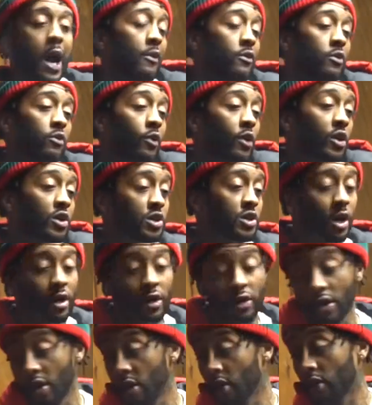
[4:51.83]
I would wear a
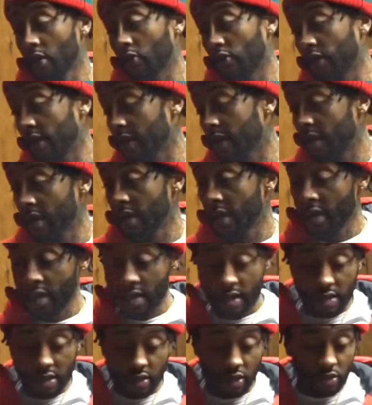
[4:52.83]
shirt with
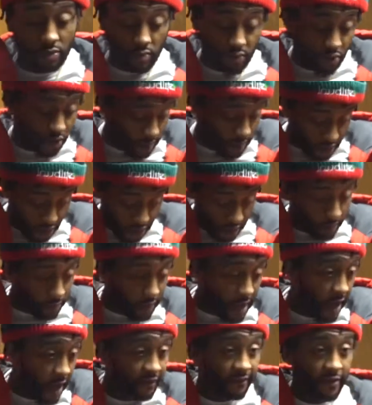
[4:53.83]
some
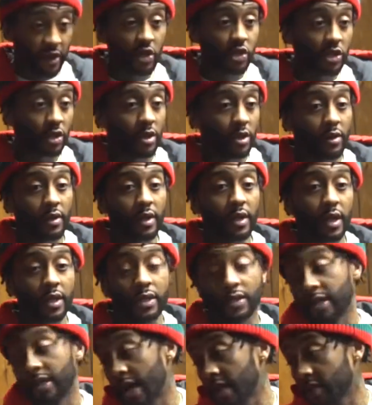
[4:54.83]
blackface shit on it,
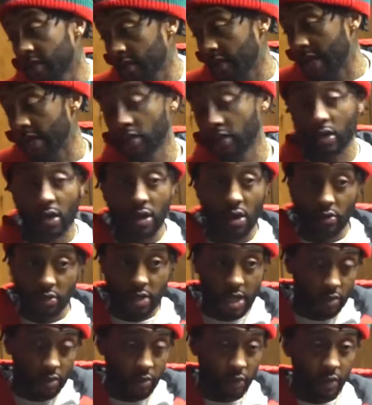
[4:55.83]
because that's the culture.
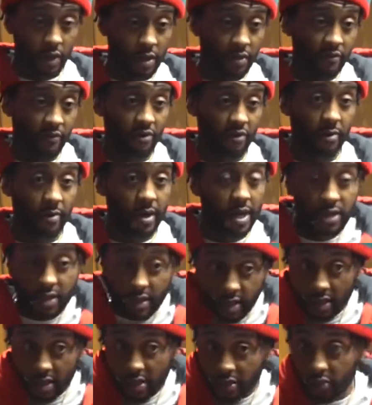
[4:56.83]
That's where we come from. That
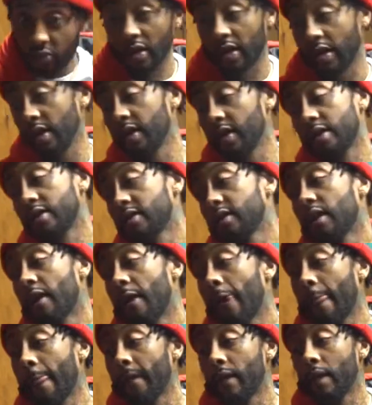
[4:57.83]
just is what it is.
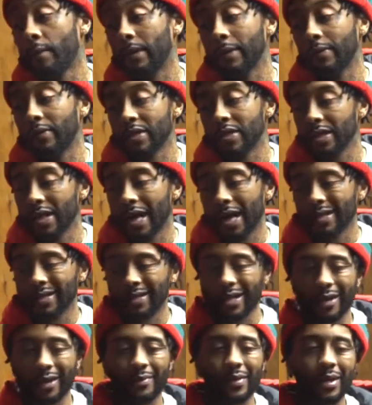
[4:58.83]
People just gotta
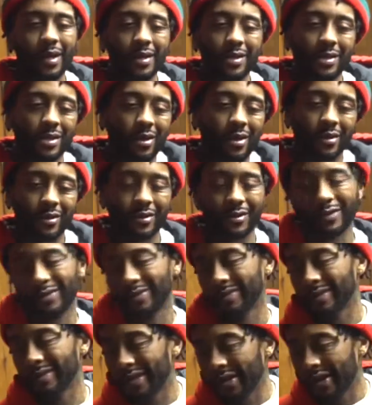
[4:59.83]
stop being so
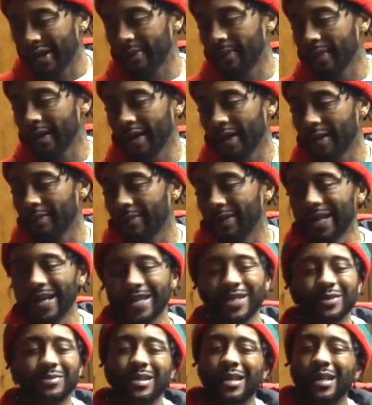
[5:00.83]
You know what I mean? But
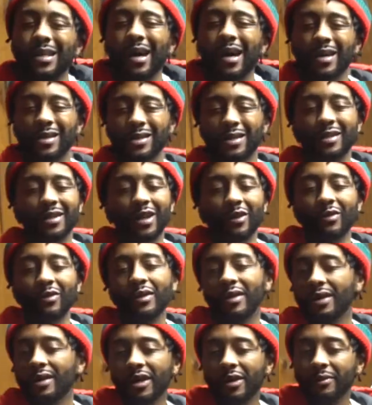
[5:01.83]
that's some T.I. shit though,
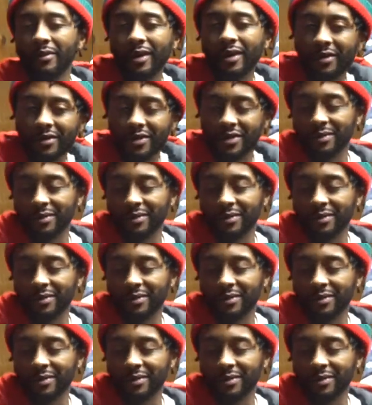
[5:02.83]
really. You know what I mean?